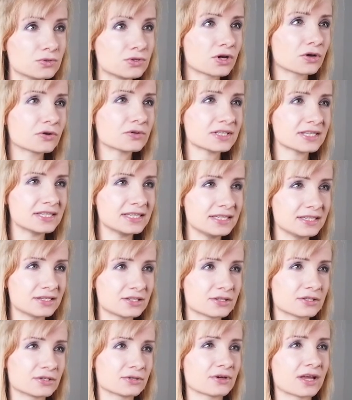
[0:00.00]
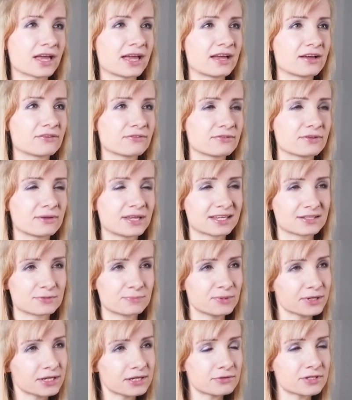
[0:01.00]
You don't need to have
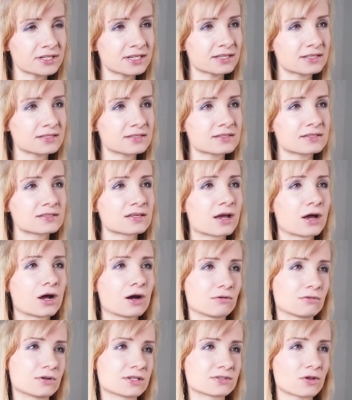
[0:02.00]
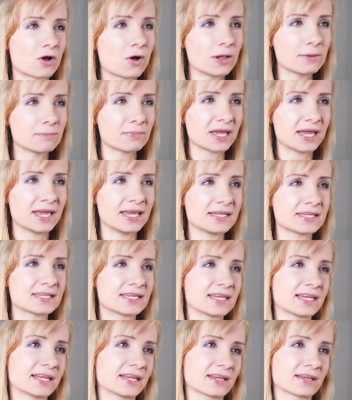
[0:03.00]
experience with oil
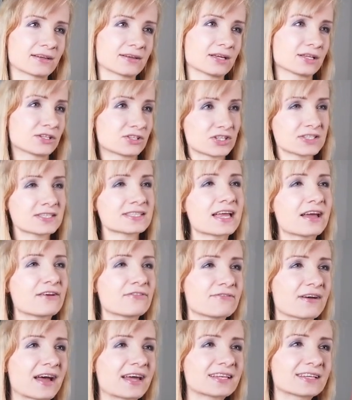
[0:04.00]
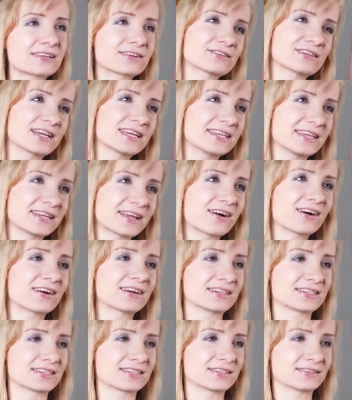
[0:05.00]
painting. Just have fun creating art.